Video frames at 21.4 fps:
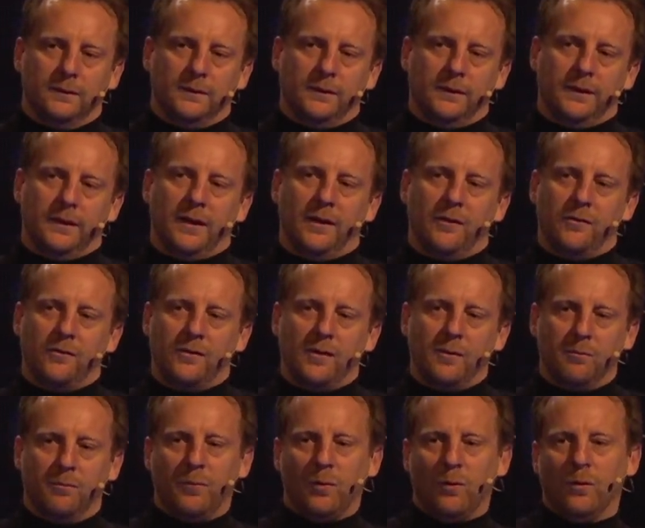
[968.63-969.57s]
And at
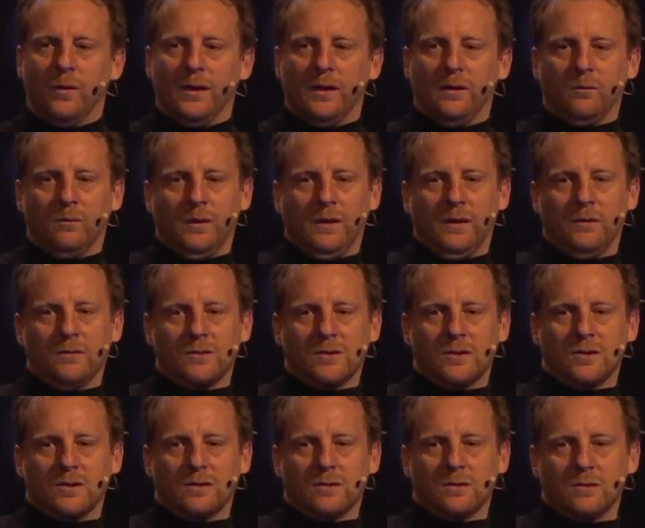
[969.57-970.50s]
some point, we
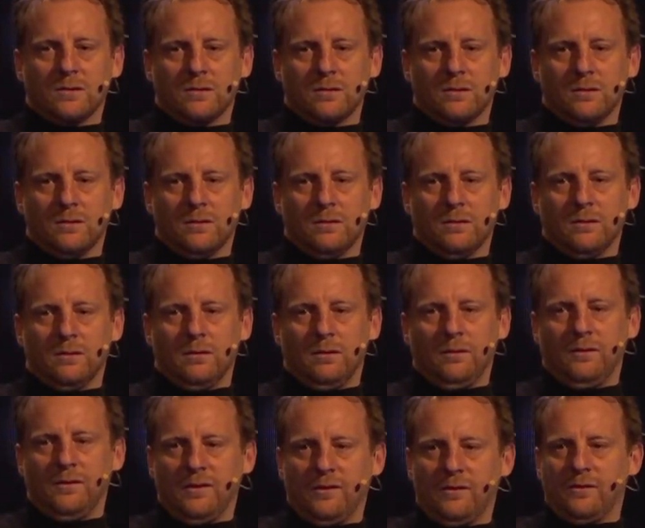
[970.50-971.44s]
just
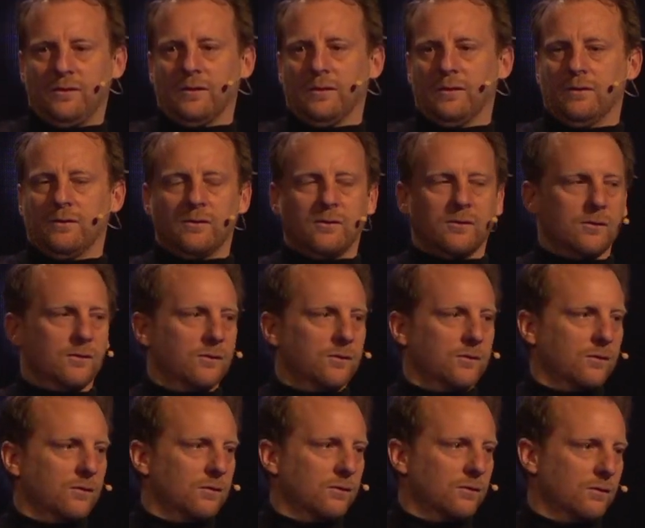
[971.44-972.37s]
distance
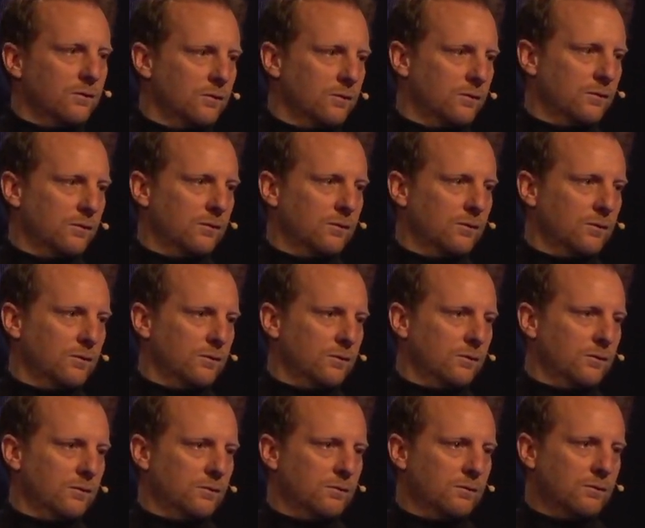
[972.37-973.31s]

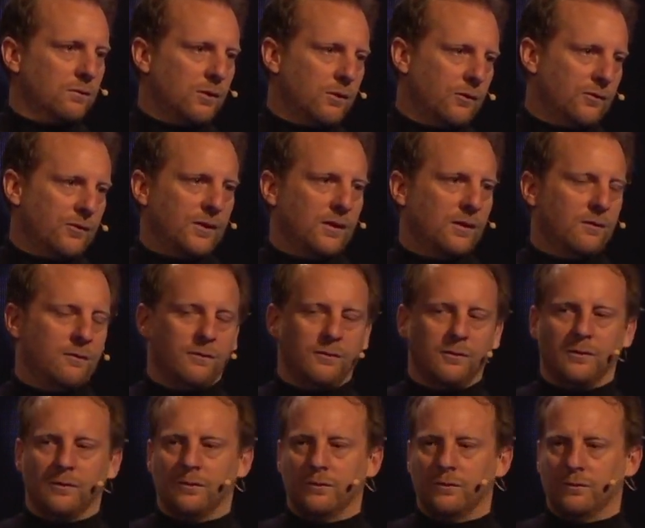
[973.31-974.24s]
ourselves.